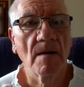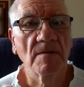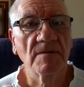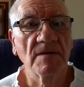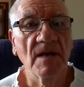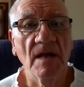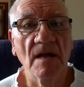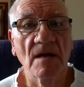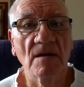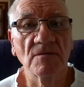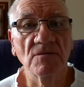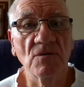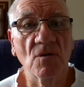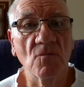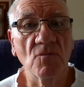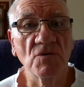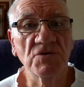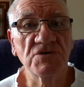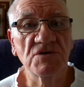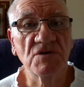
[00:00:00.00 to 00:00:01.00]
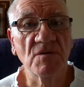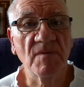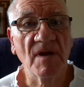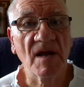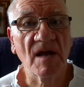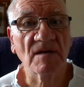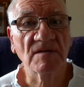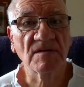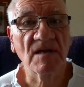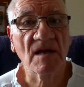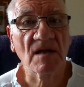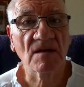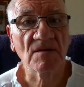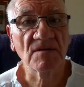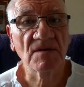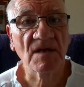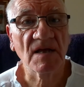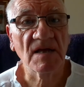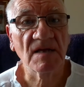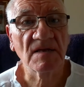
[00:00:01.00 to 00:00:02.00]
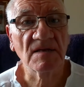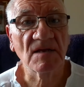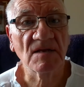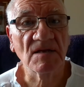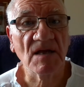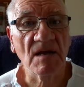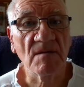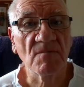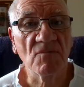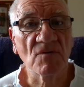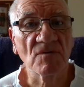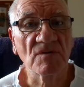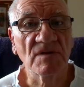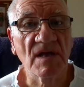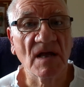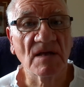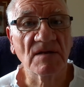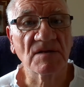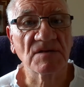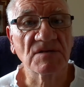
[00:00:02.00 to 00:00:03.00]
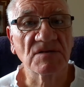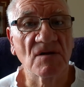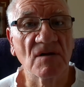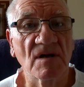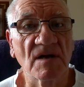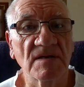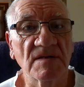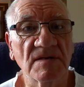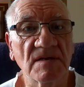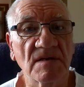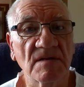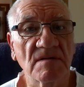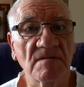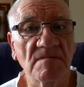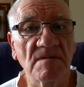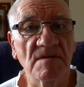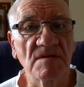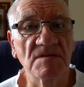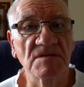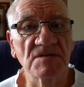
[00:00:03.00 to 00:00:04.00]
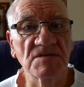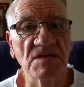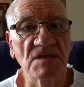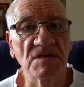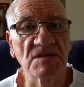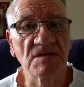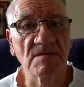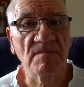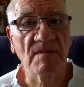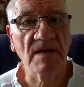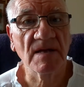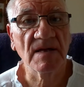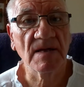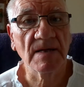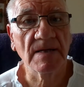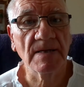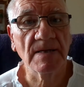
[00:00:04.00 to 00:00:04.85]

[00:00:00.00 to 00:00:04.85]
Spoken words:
Now, not wishing to be outdone, the neighbour on the other side said to me,